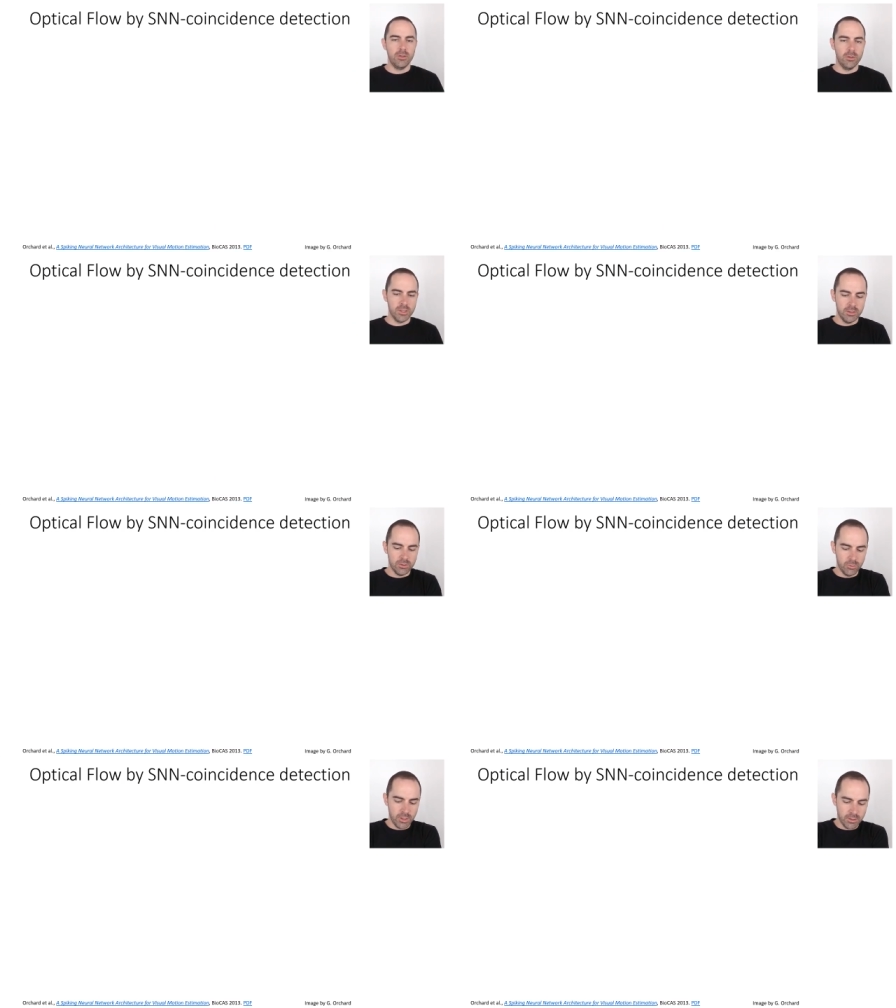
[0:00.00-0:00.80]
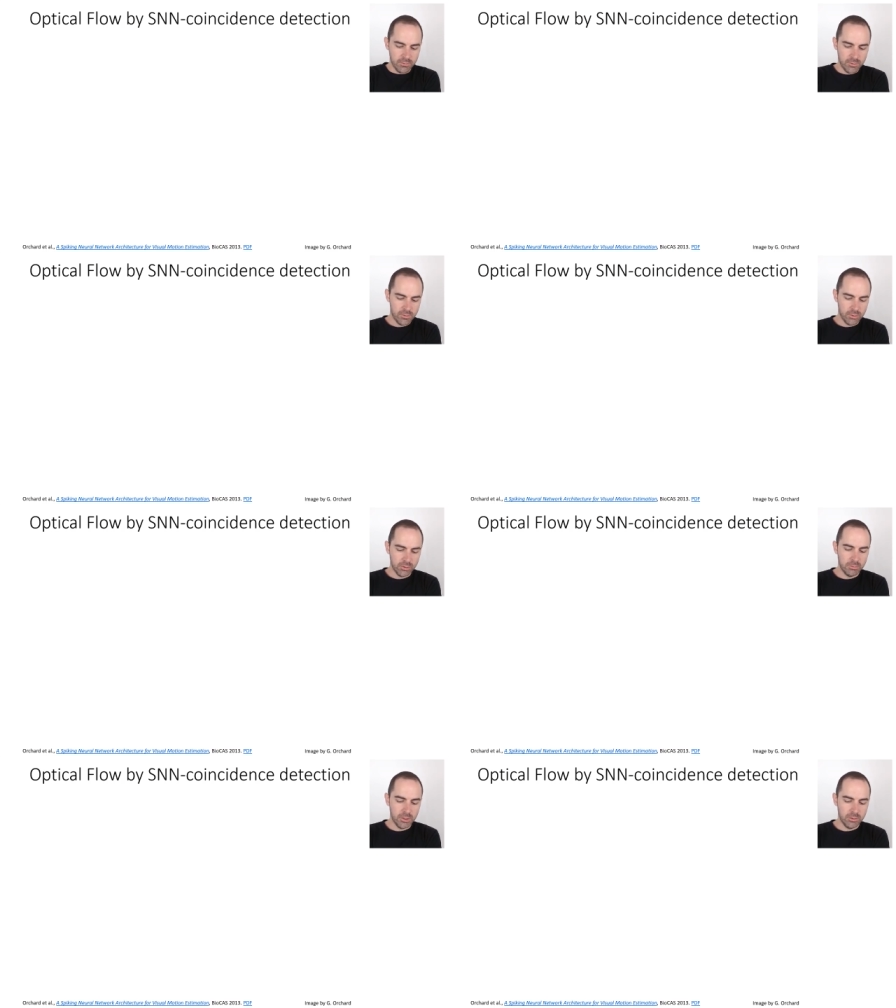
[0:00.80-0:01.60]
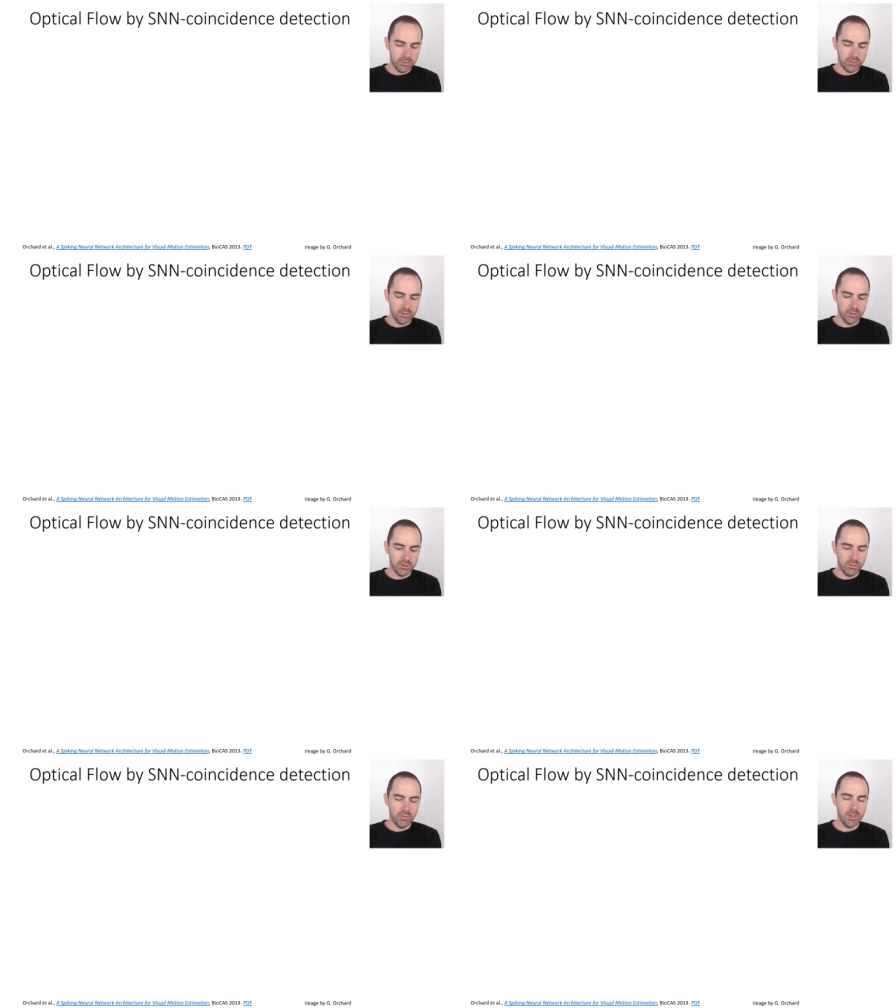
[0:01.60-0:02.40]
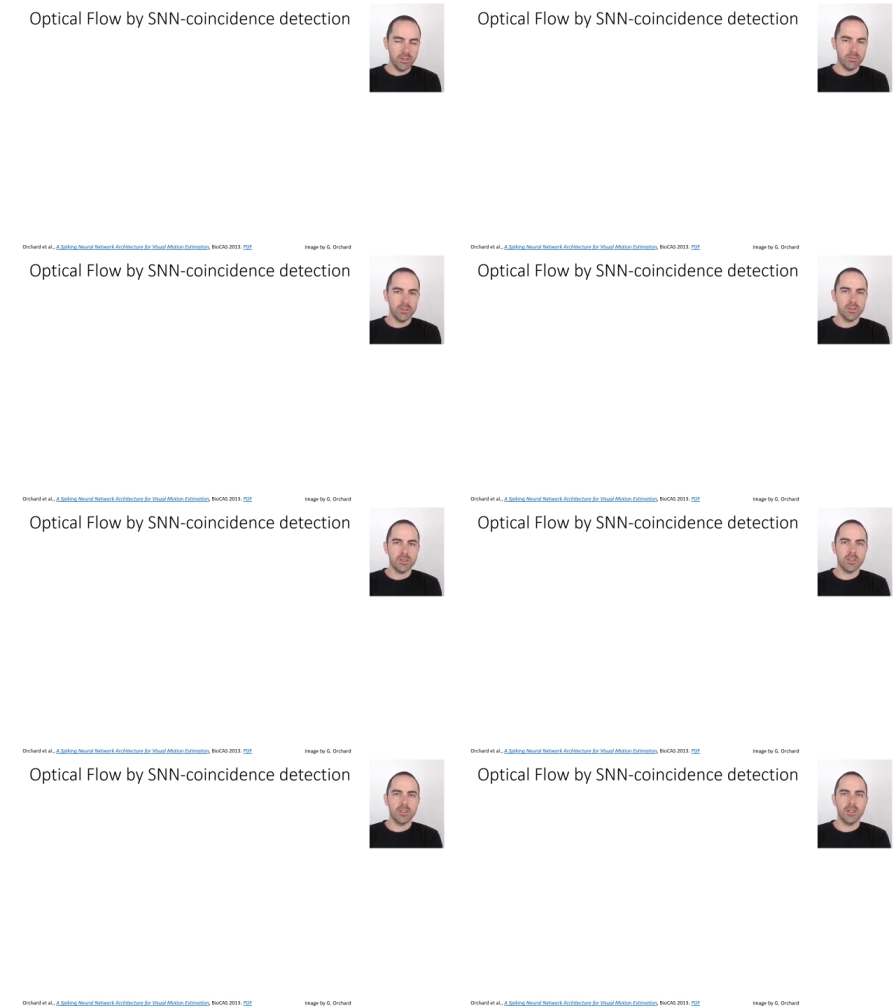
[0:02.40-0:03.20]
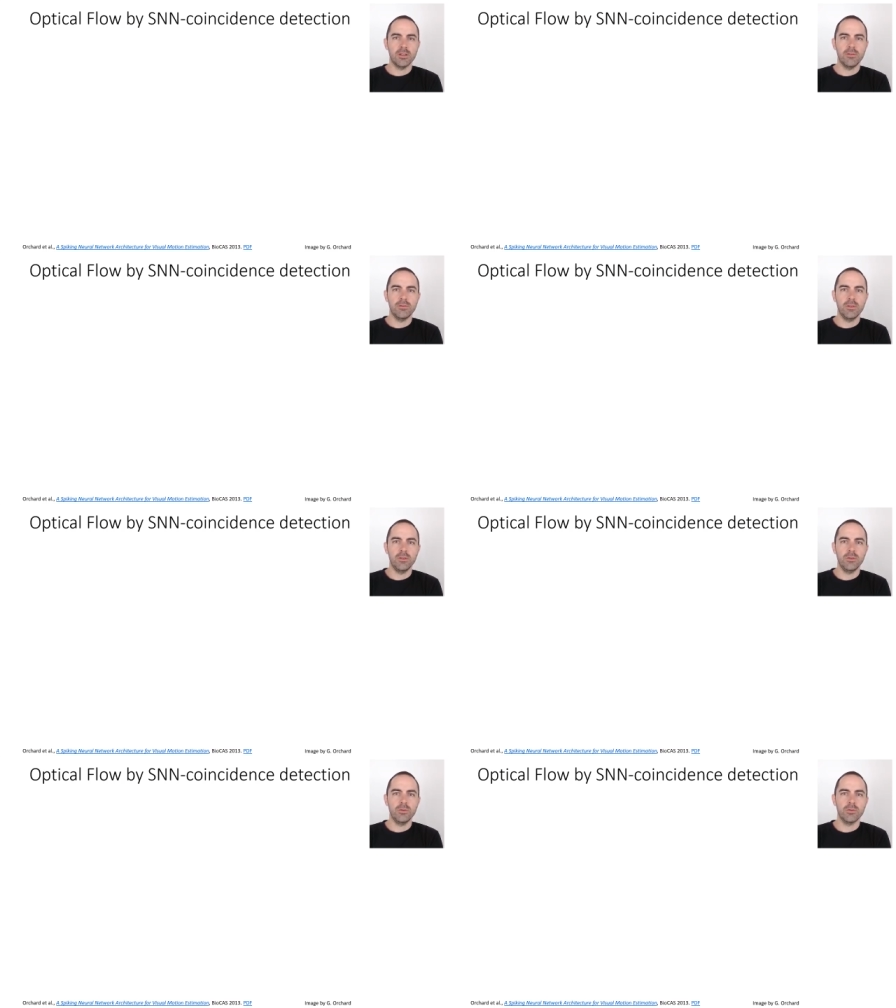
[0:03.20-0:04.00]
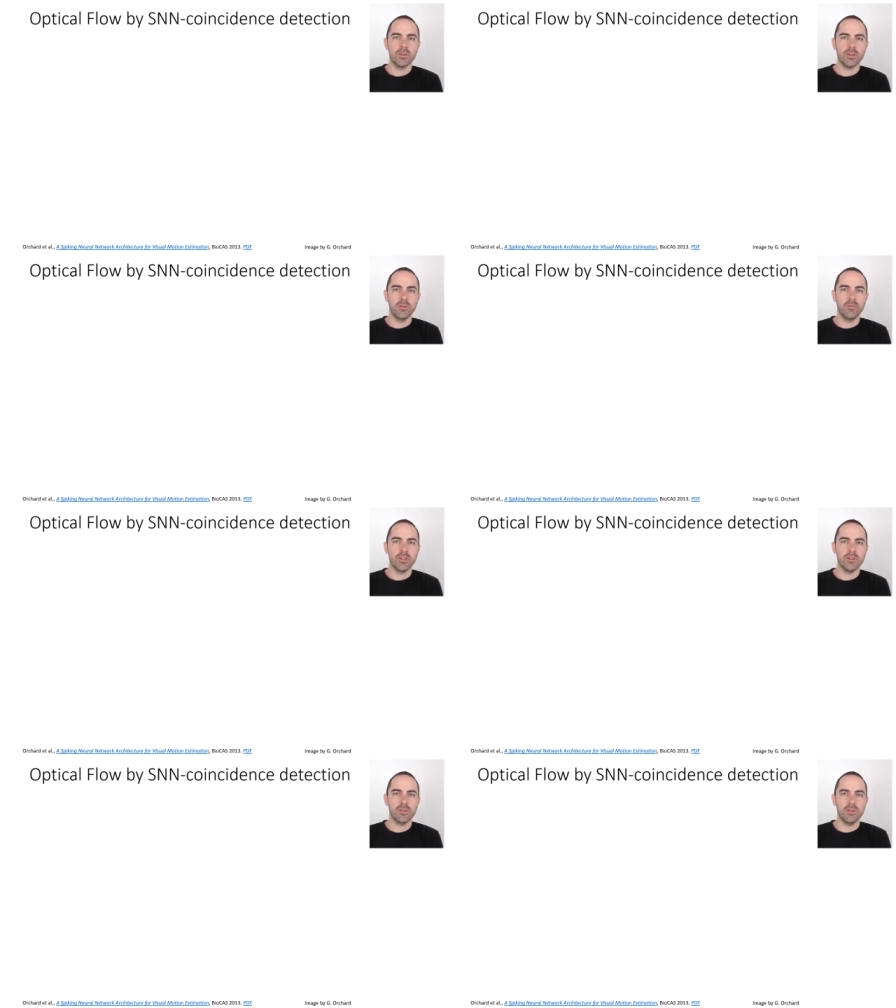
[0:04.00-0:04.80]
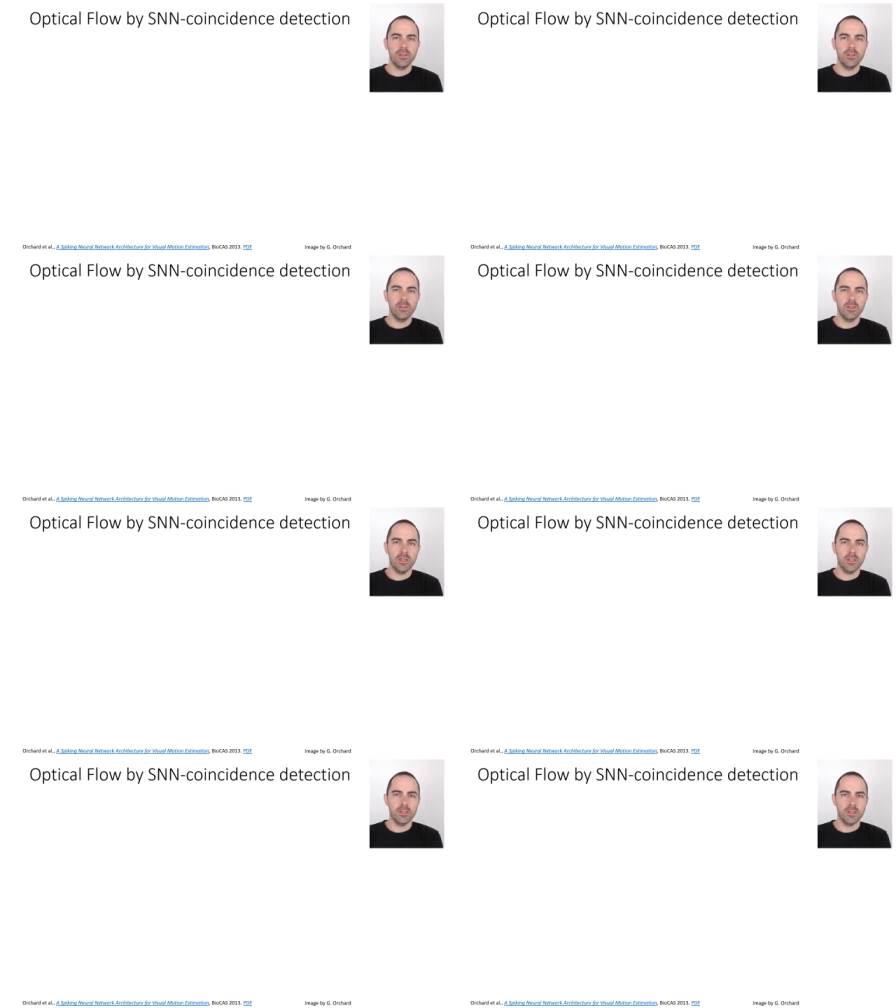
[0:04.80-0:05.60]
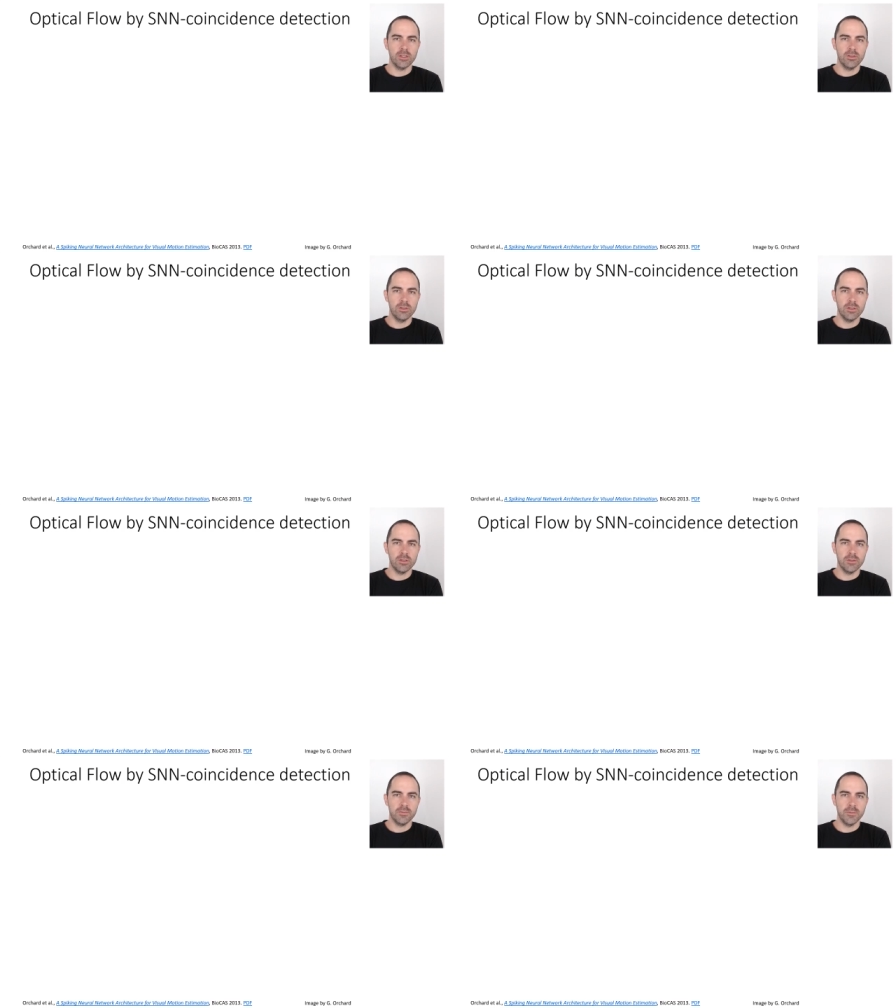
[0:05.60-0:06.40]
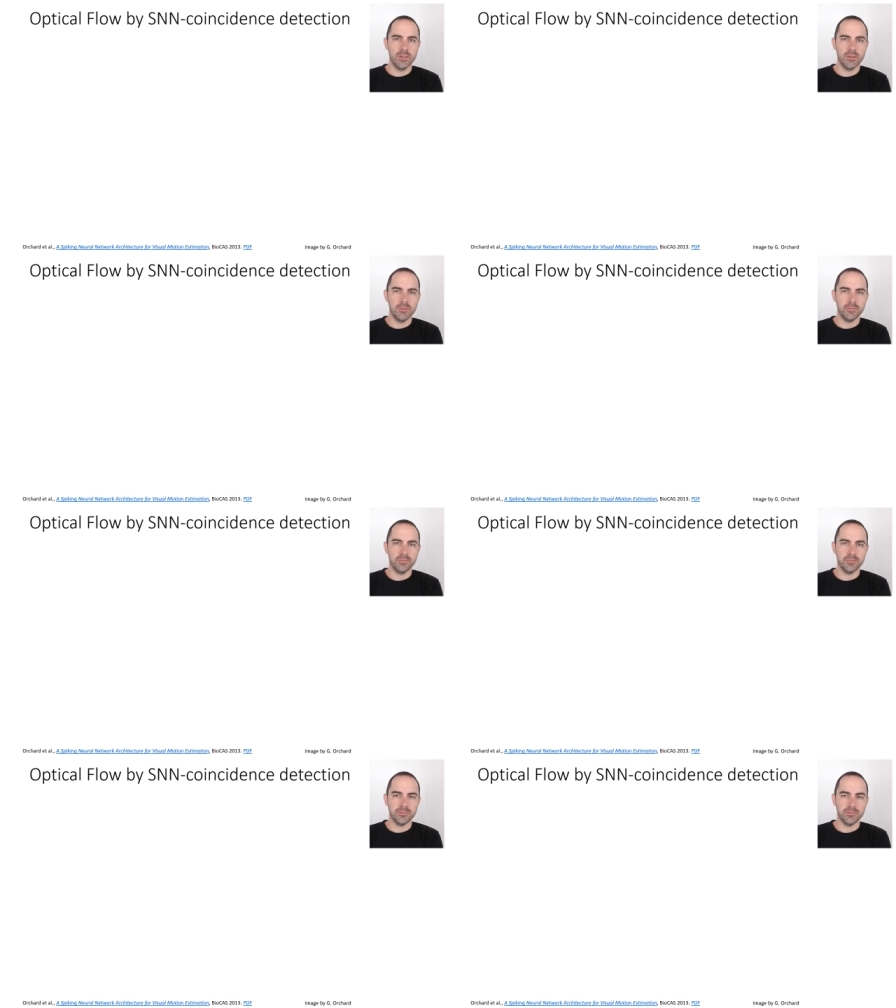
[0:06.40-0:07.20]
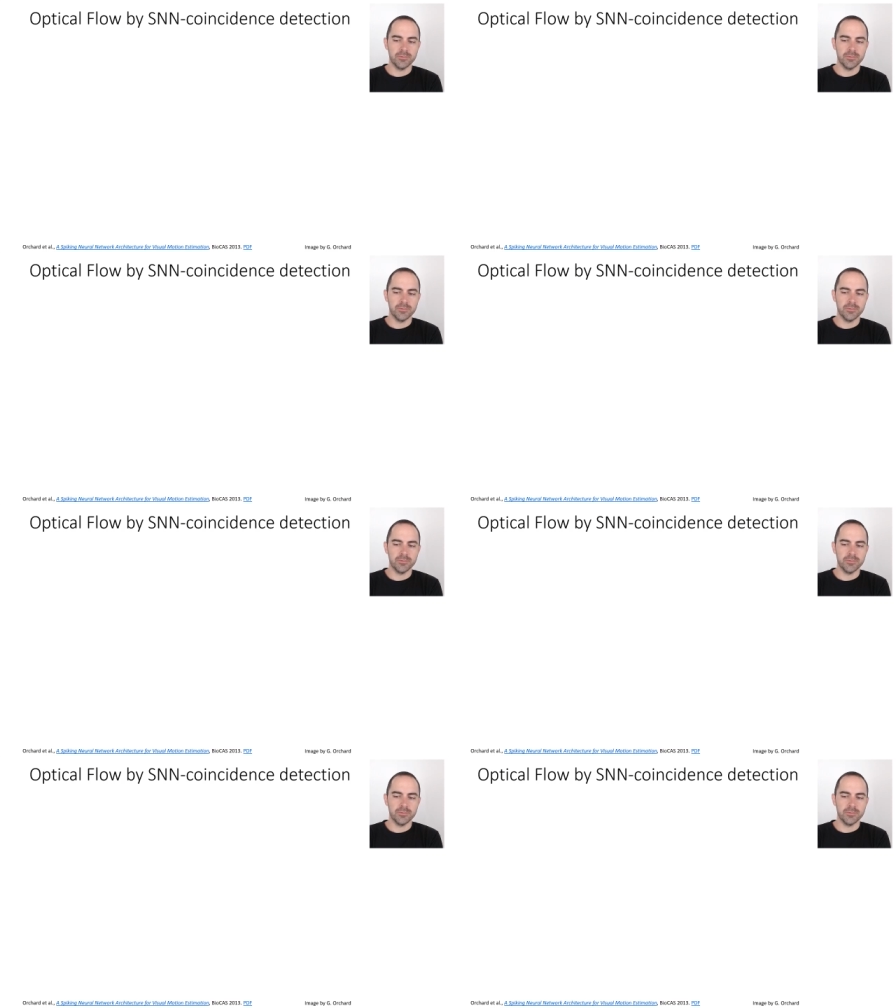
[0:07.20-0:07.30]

okay so we have talked about uh, neural networks that kind of follow conventional architectures um,